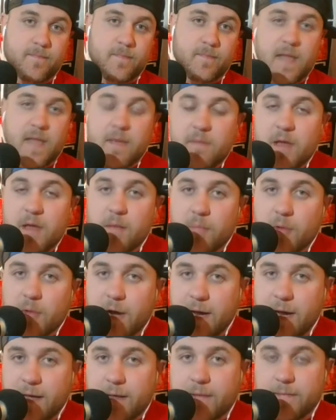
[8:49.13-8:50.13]
Give me a
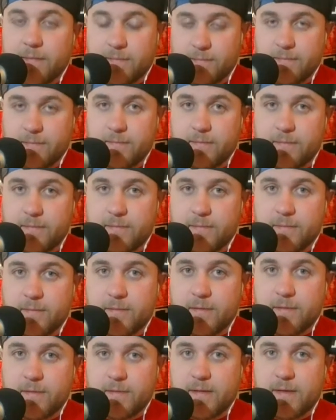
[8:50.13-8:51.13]
break.
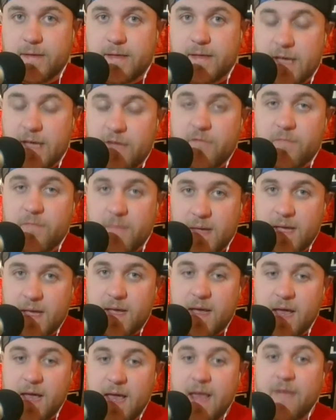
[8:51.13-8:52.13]
Give
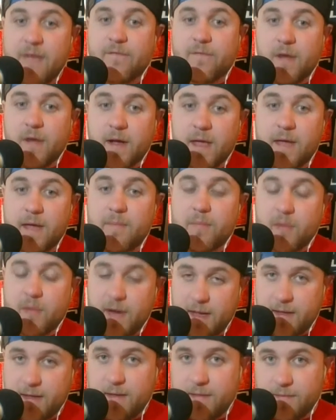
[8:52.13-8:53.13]
me a fucking
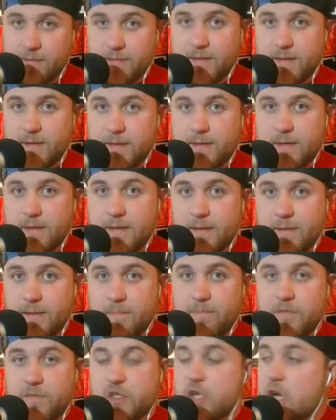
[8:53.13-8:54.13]
break.
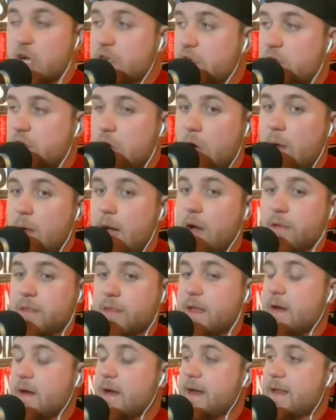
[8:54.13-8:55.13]
Just go
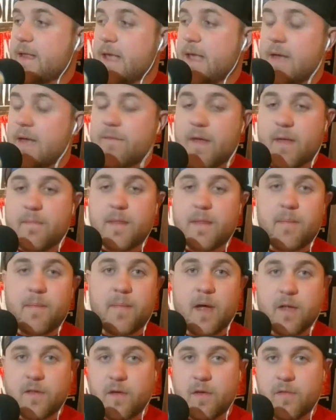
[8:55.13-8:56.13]
out there and give him the
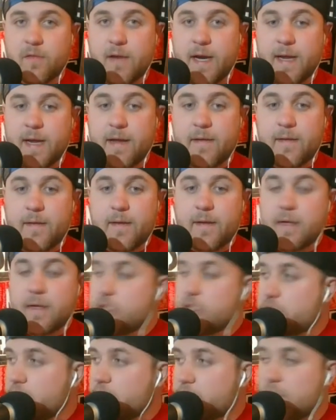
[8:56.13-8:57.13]
belt already.
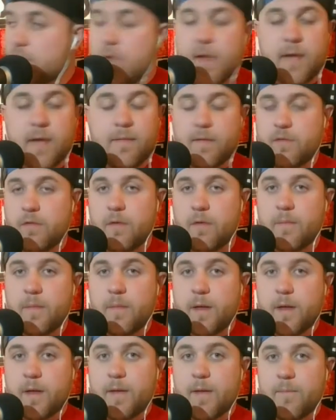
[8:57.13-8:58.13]
Just go give it to him.
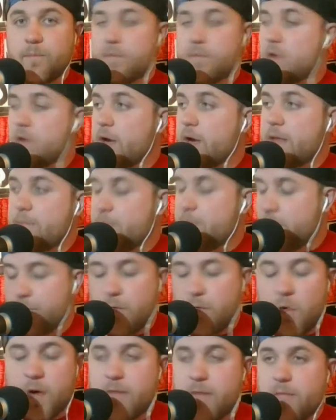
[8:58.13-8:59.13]
Don't even,
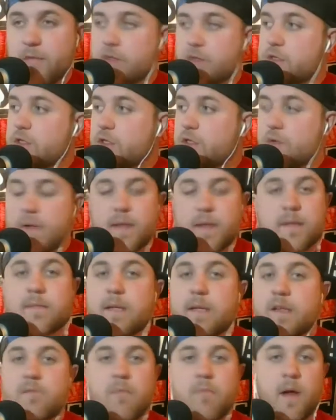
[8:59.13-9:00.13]
before you, just do it
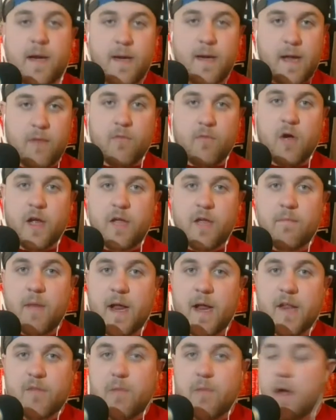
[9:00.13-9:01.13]
this Monday Night Raw. You
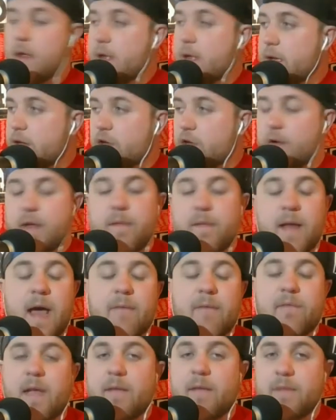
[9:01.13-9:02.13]
might as well. You don't even
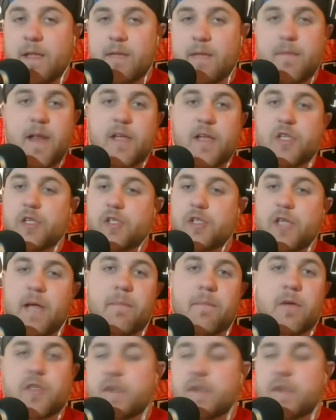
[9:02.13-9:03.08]
have to have the Elimination Chamber.